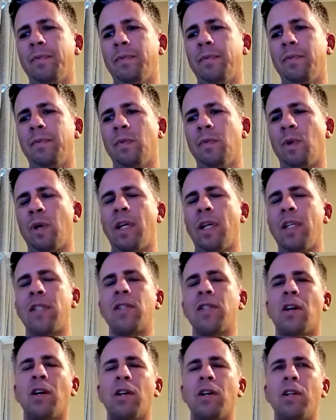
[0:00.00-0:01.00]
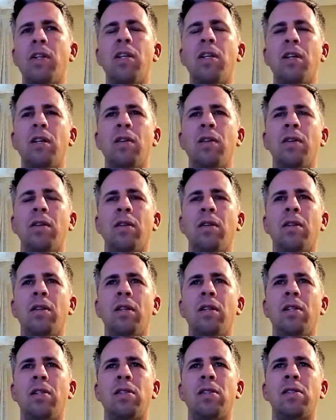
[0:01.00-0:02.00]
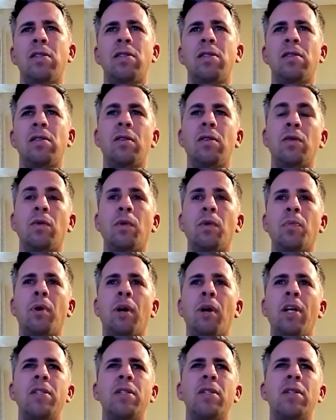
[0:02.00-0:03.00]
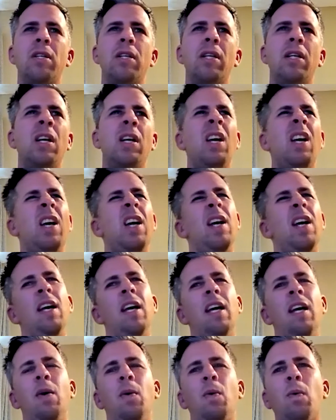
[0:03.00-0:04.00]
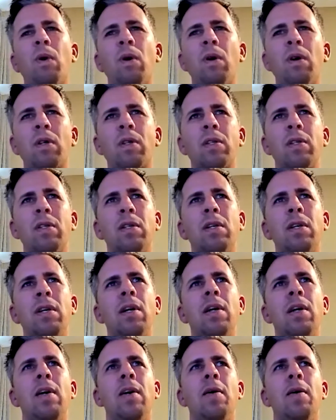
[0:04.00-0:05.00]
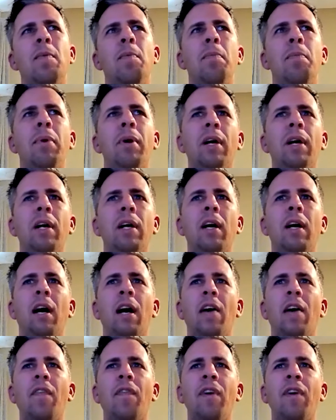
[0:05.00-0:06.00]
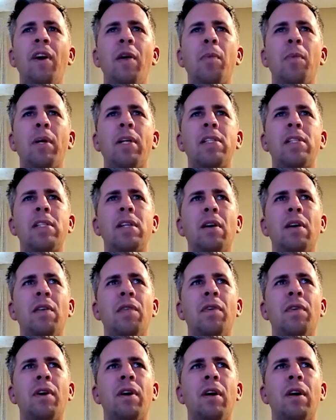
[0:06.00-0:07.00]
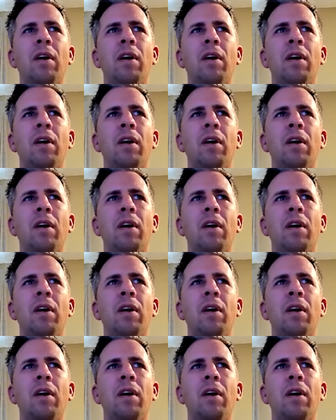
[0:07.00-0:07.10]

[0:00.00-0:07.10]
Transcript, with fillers: When I started this certain repricer, it worked, but I found myself